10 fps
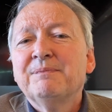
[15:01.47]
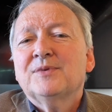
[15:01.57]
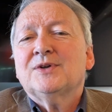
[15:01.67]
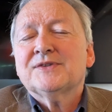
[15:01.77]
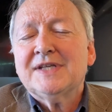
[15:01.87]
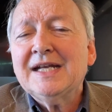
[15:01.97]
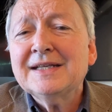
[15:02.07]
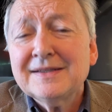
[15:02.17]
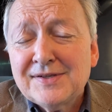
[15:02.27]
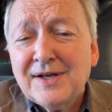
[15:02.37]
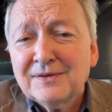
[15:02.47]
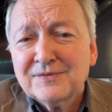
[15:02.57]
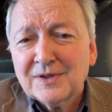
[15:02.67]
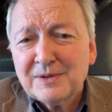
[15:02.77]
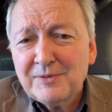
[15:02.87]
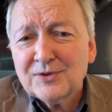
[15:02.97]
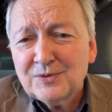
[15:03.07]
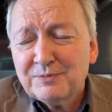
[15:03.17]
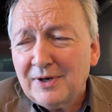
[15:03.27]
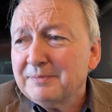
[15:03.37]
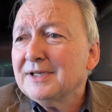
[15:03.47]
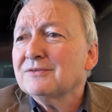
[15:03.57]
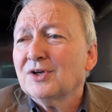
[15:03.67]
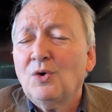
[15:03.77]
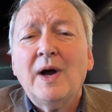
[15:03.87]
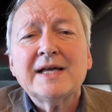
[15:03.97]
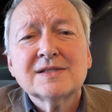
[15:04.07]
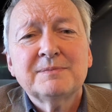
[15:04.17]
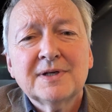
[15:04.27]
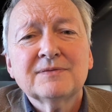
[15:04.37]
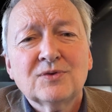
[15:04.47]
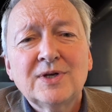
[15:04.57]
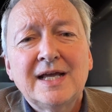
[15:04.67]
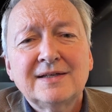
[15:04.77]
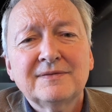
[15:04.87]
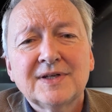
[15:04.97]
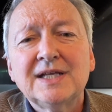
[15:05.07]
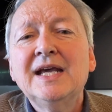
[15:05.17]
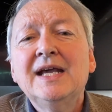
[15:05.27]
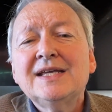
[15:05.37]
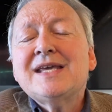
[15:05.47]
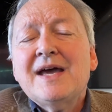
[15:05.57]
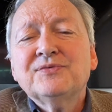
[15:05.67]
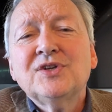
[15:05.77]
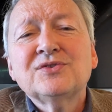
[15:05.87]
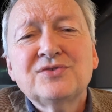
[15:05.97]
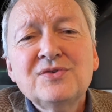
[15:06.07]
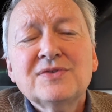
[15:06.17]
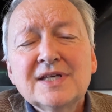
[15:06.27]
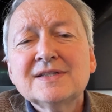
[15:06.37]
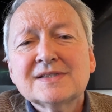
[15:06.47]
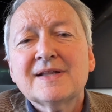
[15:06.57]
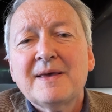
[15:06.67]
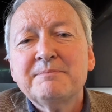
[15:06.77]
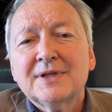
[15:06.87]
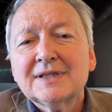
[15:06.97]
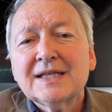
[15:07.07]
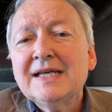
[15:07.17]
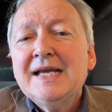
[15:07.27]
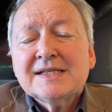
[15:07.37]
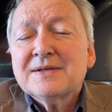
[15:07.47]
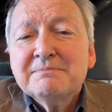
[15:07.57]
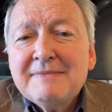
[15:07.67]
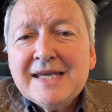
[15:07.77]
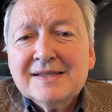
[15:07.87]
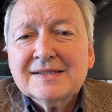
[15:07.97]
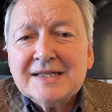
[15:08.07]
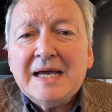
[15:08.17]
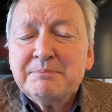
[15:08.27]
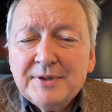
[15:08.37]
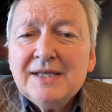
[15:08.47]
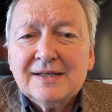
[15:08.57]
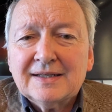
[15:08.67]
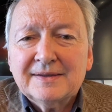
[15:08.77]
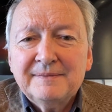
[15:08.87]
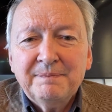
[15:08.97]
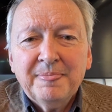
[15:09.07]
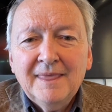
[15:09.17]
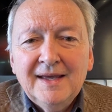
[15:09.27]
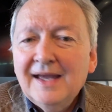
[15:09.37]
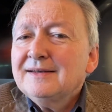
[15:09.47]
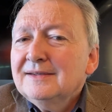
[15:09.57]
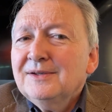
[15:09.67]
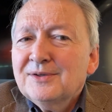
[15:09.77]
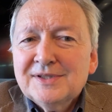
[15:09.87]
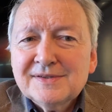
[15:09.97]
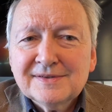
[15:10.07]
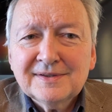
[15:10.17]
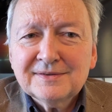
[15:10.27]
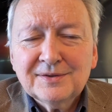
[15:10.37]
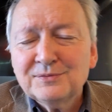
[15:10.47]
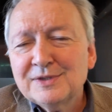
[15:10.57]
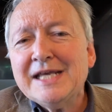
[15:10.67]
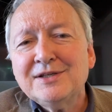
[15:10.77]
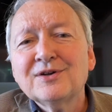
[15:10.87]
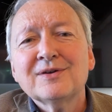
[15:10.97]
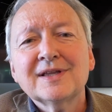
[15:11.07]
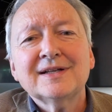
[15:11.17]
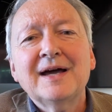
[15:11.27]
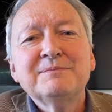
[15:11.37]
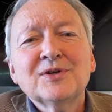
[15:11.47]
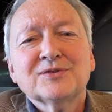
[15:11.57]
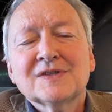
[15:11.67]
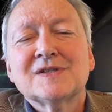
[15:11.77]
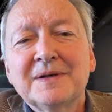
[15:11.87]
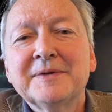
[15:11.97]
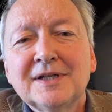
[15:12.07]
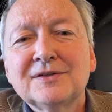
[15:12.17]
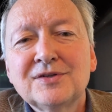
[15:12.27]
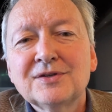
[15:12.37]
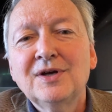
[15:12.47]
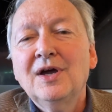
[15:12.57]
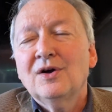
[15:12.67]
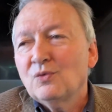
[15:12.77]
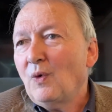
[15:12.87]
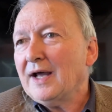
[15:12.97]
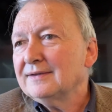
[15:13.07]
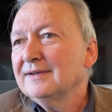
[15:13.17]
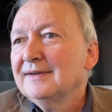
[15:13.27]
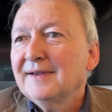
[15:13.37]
because getting a tenant for a commercial property requires a bit of creativity. You have to do things to that building to make it appealing. And just to let you know that I'm not just limited to one